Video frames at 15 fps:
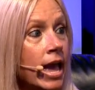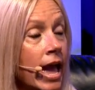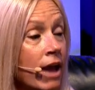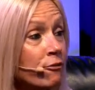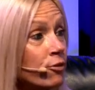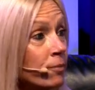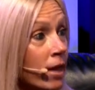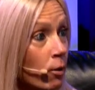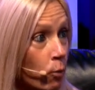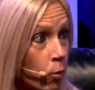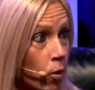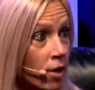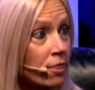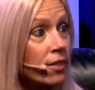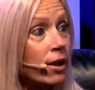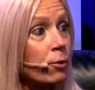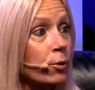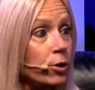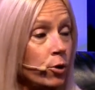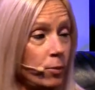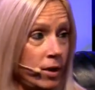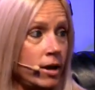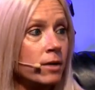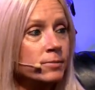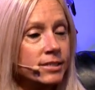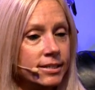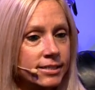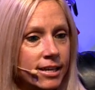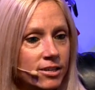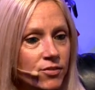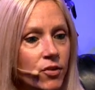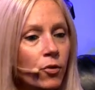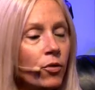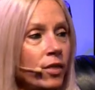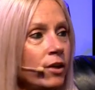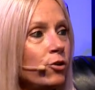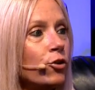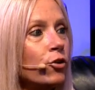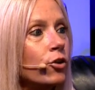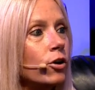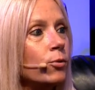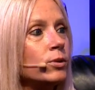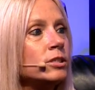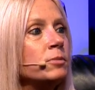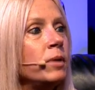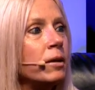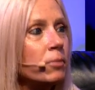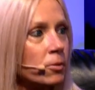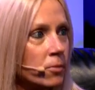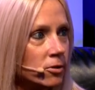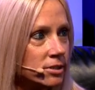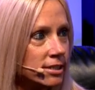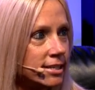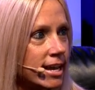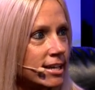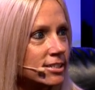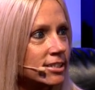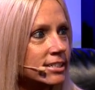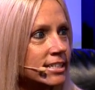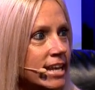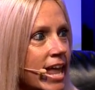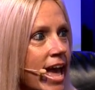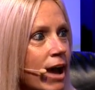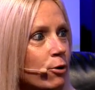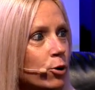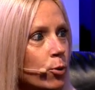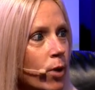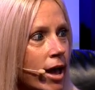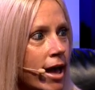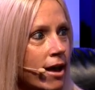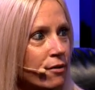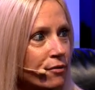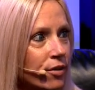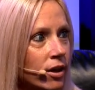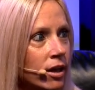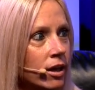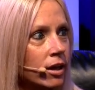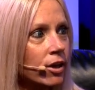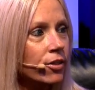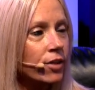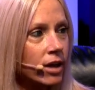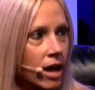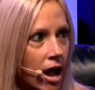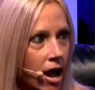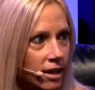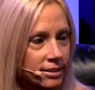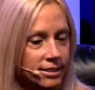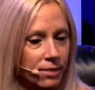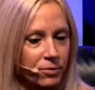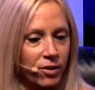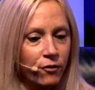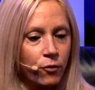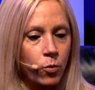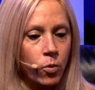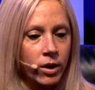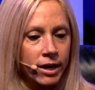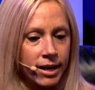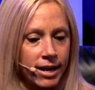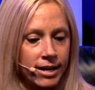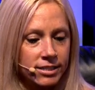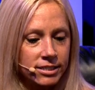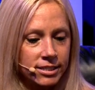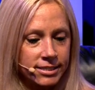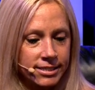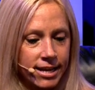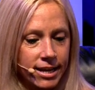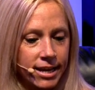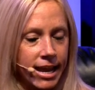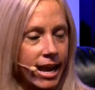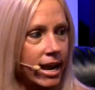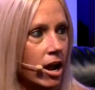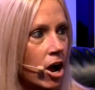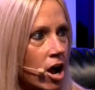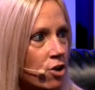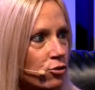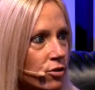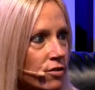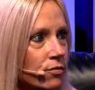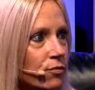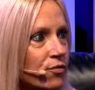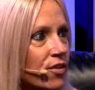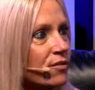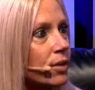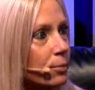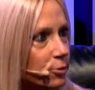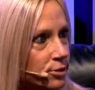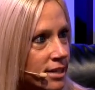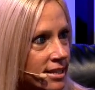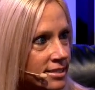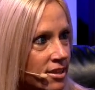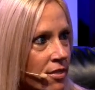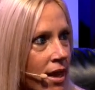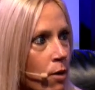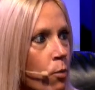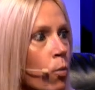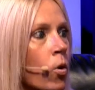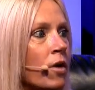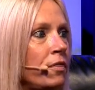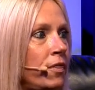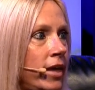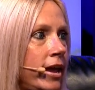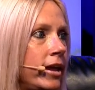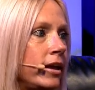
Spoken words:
And from that one thing, when you become successful, then you're going to be able to multitask, because now you have the concept of what it is to dedicate 150% to that one thing.